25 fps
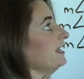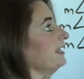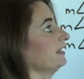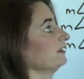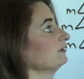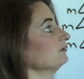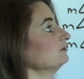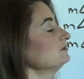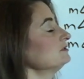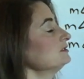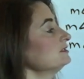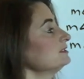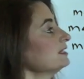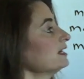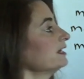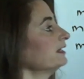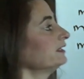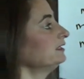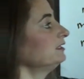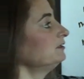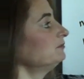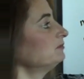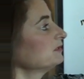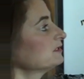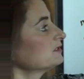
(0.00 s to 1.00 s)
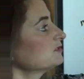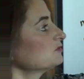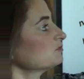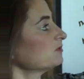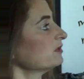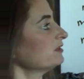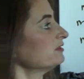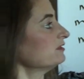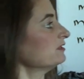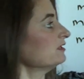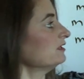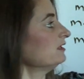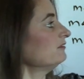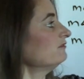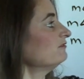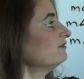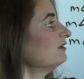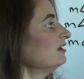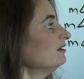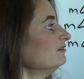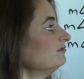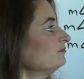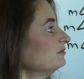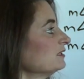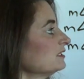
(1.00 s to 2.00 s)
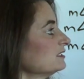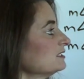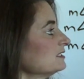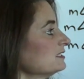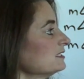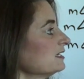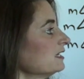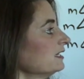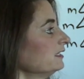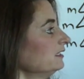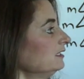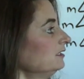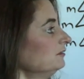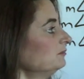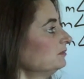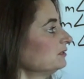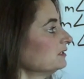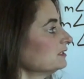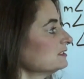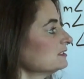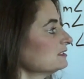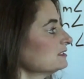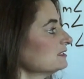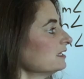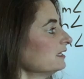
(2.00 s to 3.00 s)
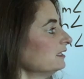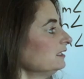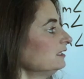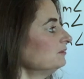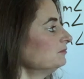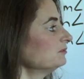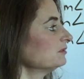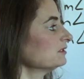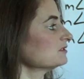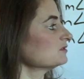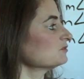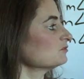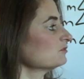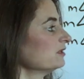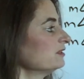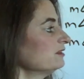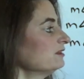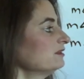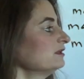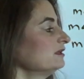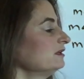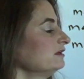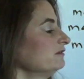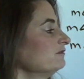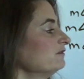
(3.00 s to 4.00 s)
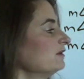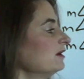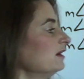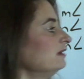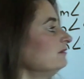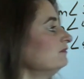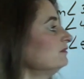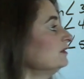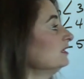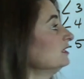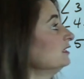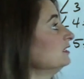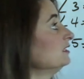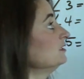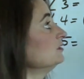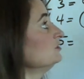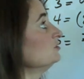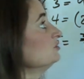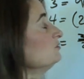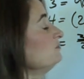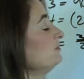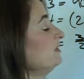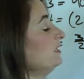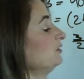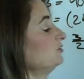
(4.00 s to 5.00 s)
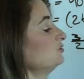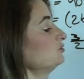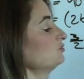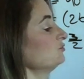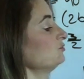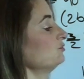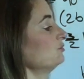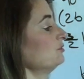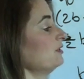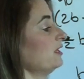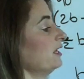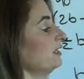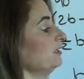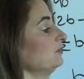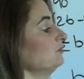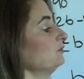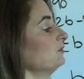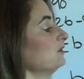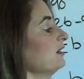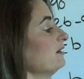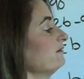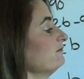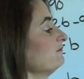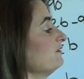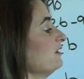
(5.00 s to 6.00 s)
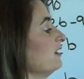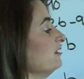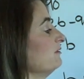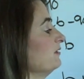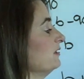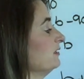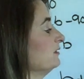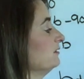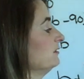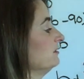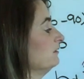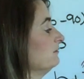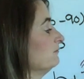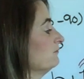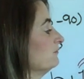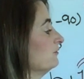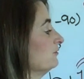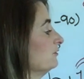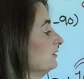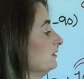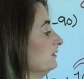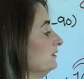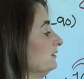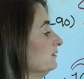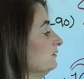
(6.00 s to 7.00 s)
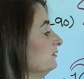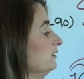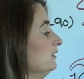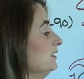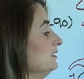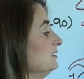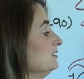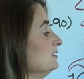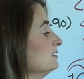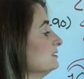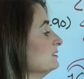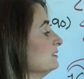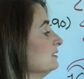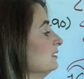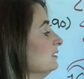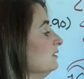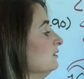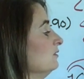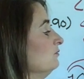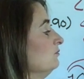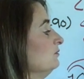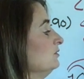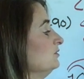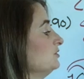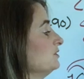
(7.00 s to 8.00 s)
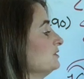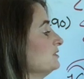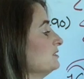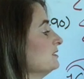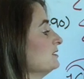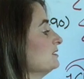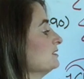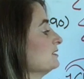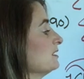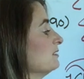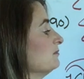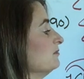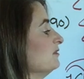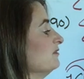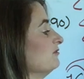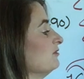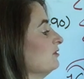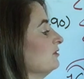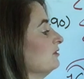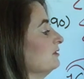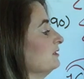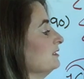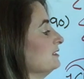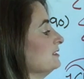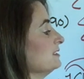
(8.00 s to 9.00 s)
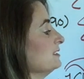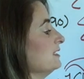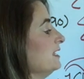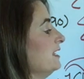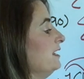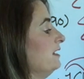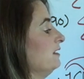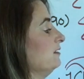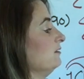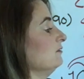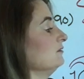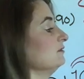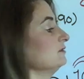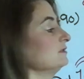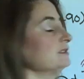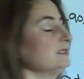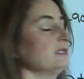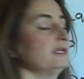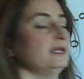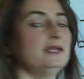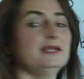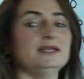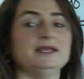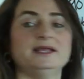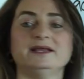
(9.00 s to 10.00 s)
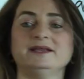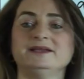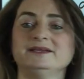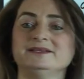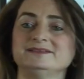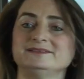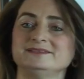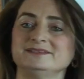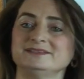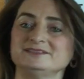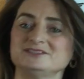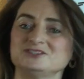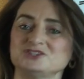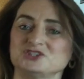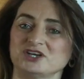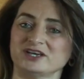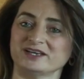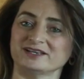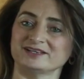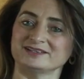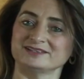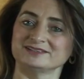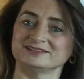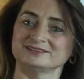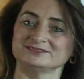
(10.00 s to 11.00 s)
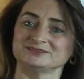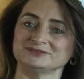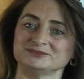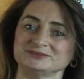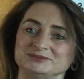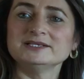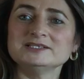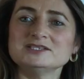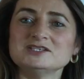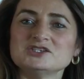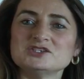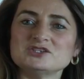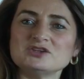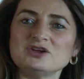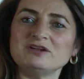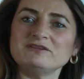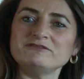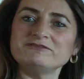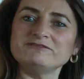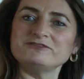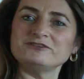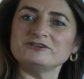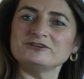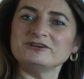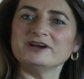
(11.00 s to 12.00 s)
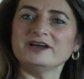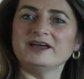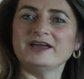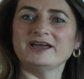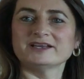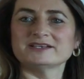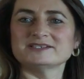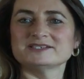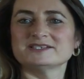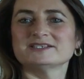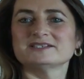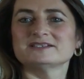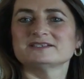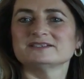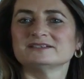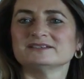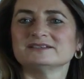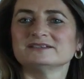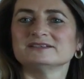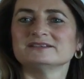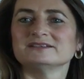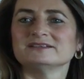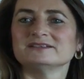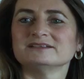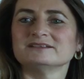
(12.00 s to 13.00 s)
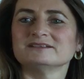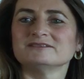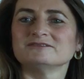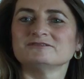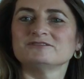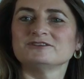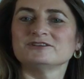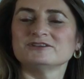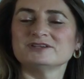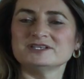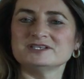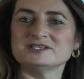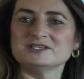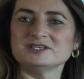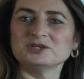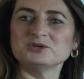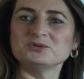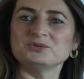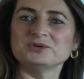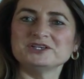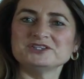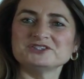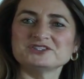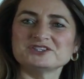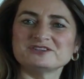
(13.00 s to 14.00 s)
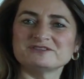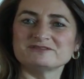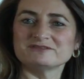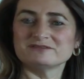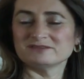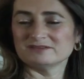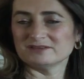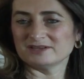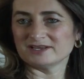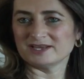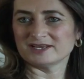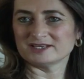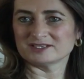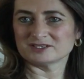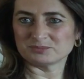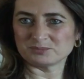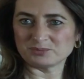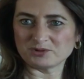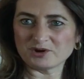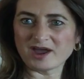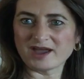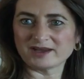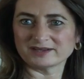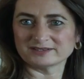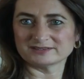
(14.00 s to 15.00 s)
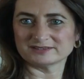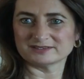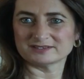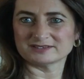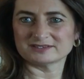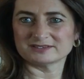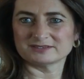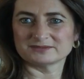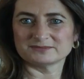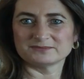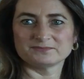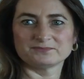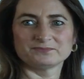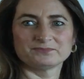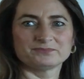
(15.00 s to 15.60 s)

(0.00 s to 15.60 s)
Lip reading: angles, 90 plus 135 plus 90 plus 90 plus 135, to make sure that you got 540 degrees, which is the sum of all these angles, and it did check. Let's solve for x for this equation as practice.